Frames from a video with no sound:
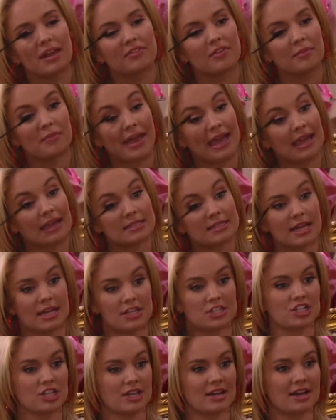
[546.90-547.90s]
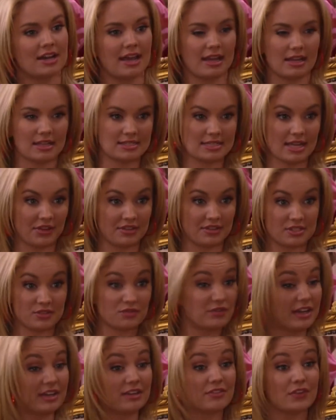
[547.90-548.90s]
not even paying attention and I can tell
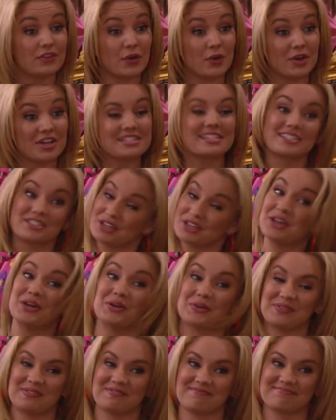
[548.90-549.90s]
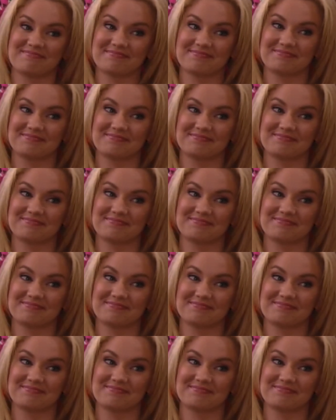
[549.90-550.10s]
this friend of yours is you.